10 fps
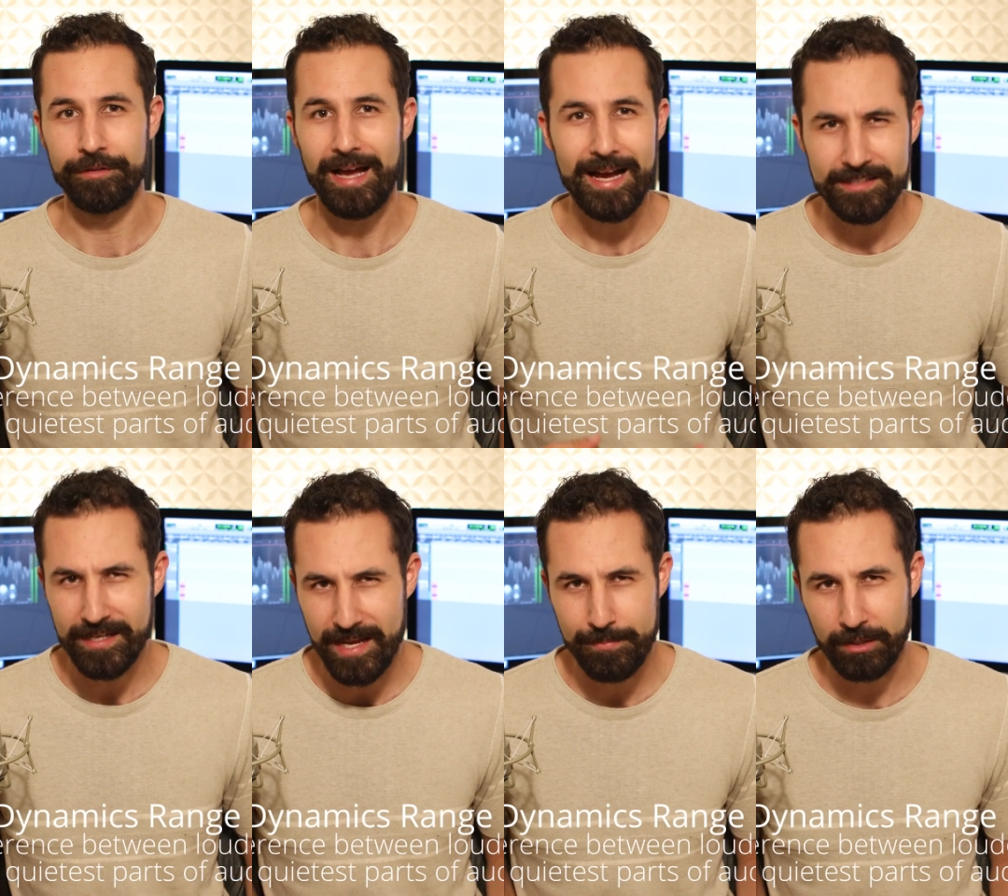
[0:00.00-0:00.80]
High
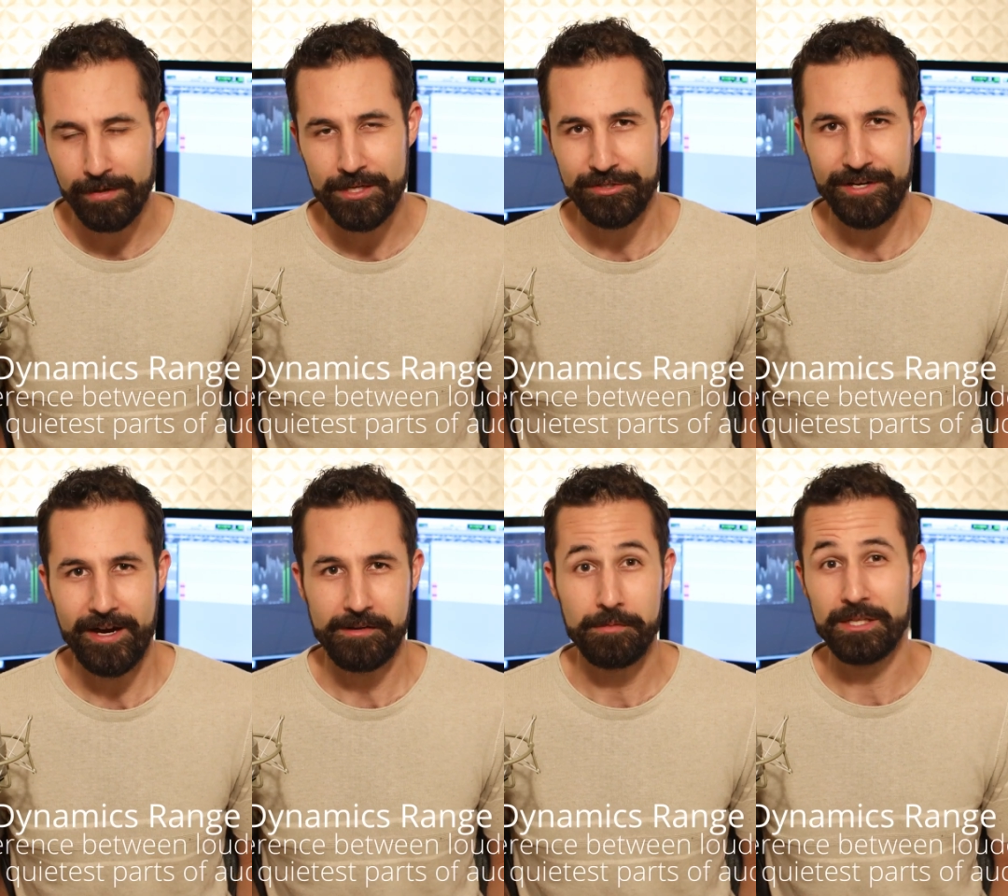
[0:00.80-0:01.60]
dynamic range in
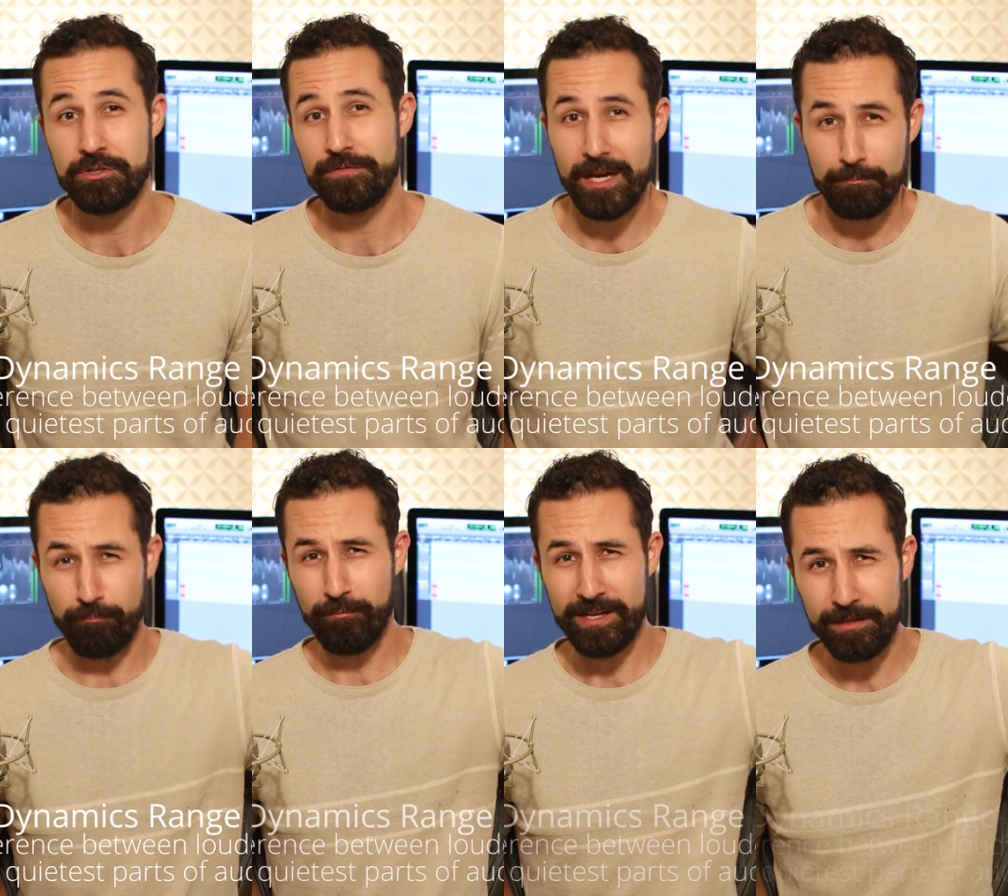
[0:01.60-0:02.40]
audio means you've got
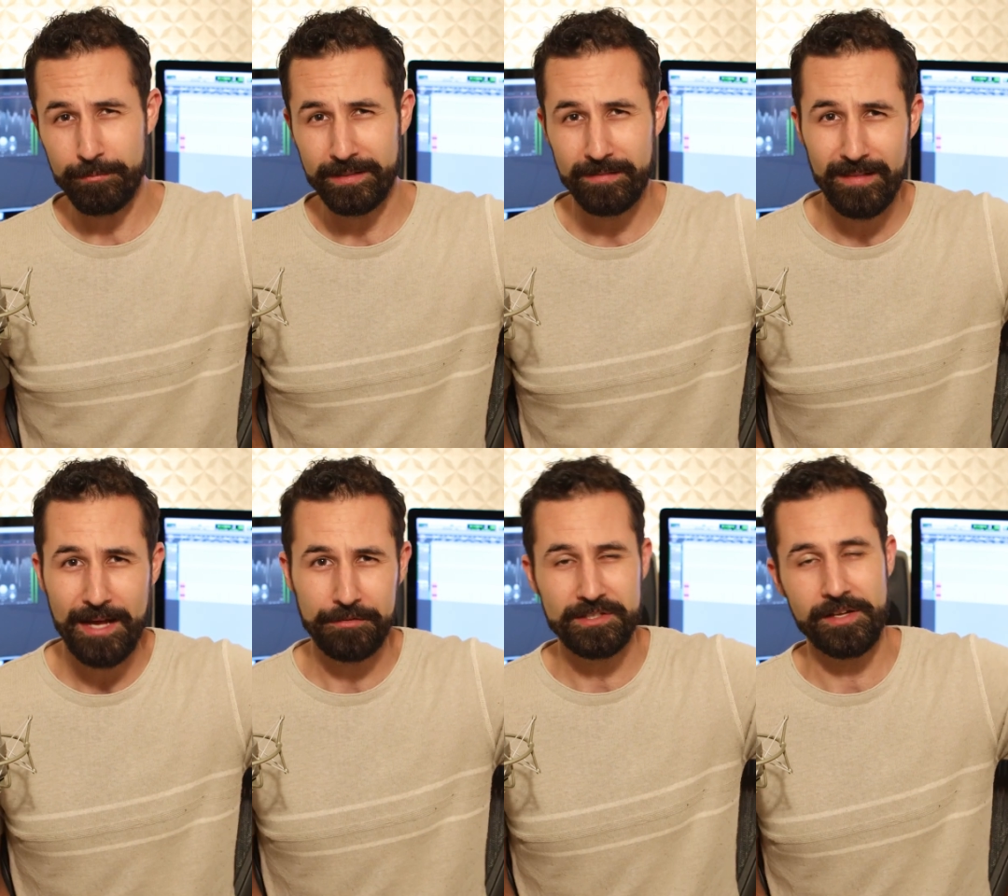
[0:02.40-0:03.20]
really, really
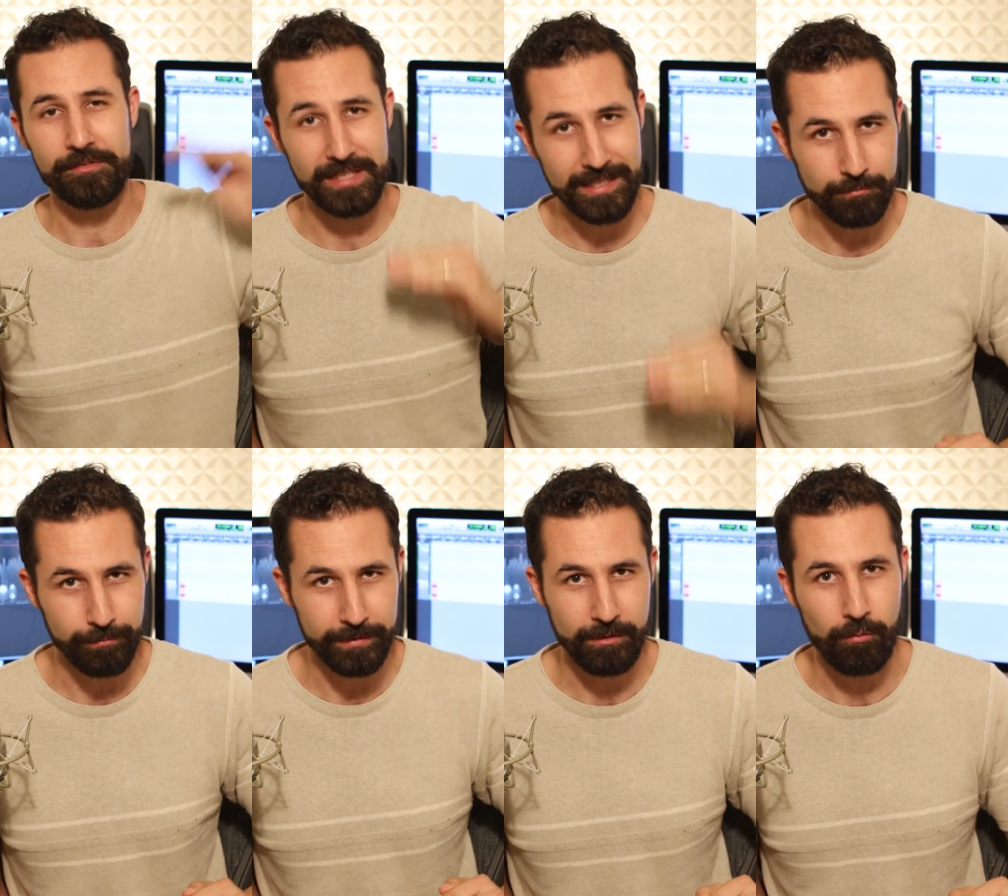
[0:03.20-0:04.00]
loud sounds and
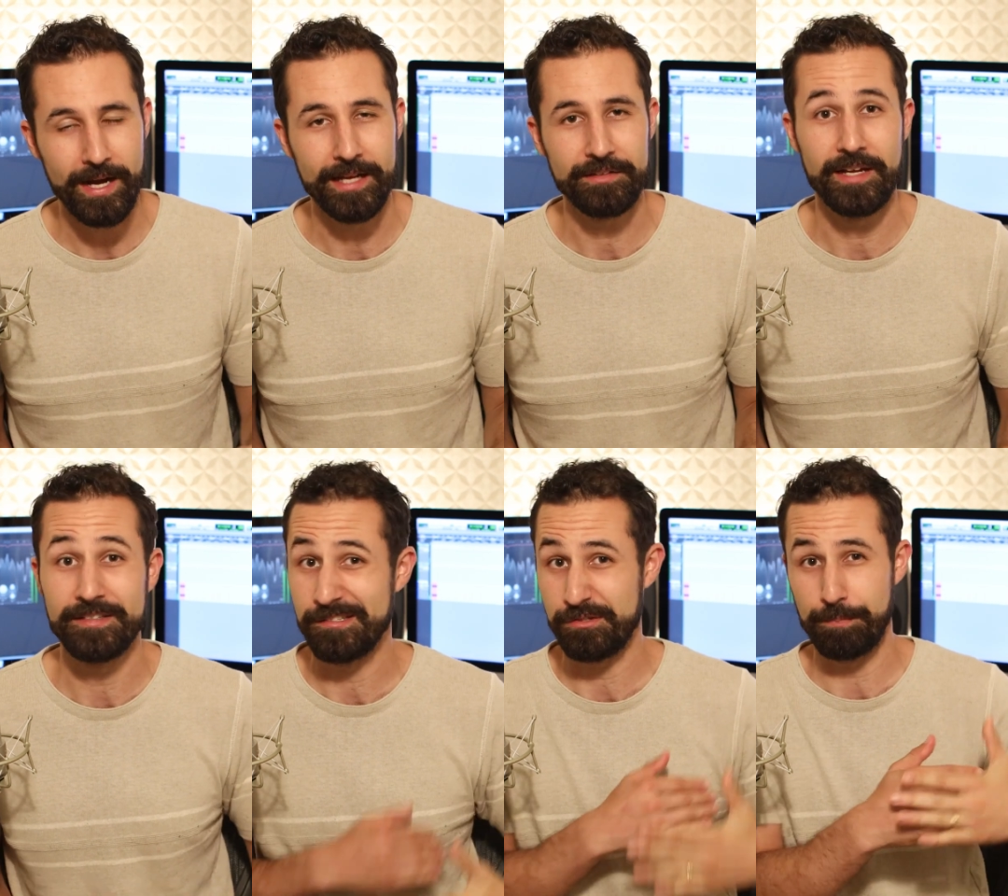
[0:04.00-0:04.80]
really quiet
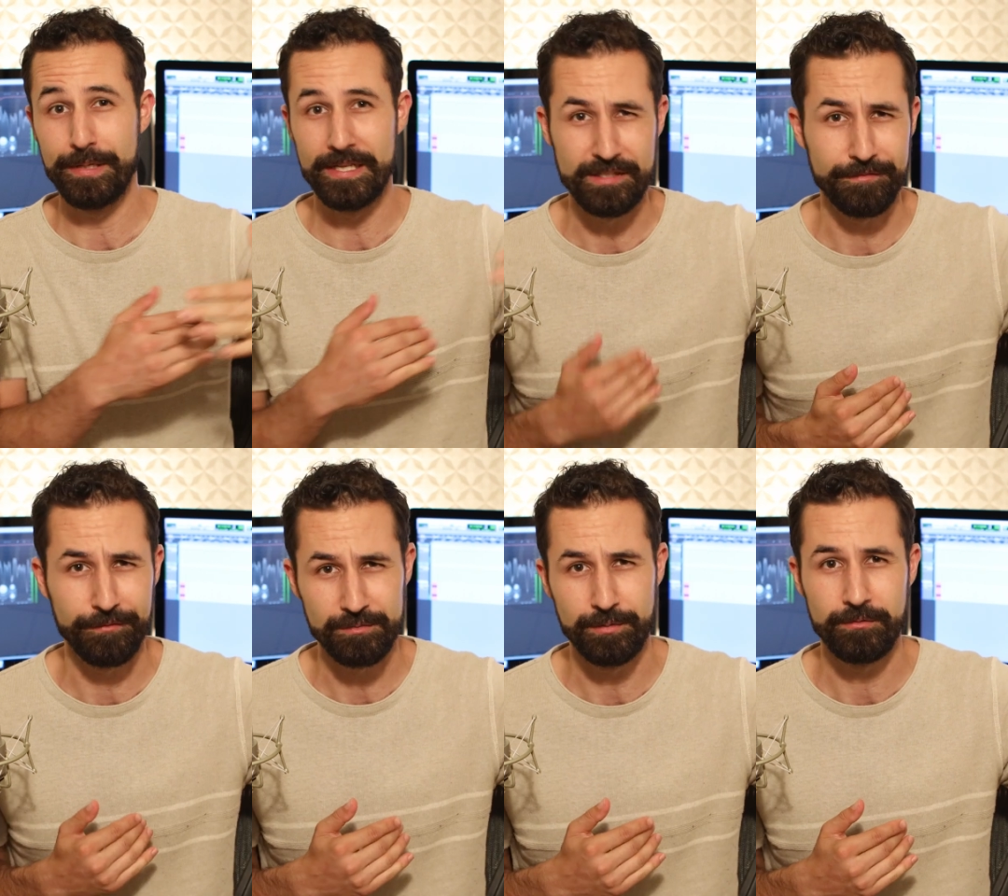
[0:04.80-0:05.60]
sounds, and there's a big
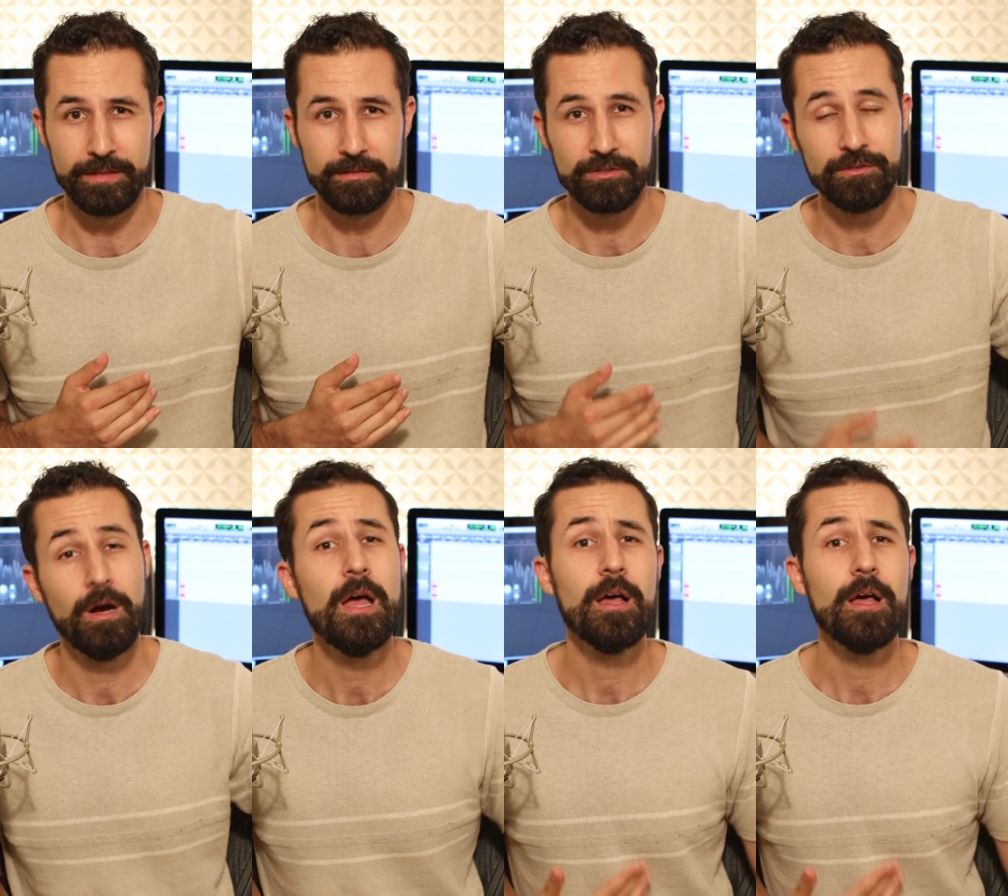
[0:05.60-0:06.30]
difference between the two.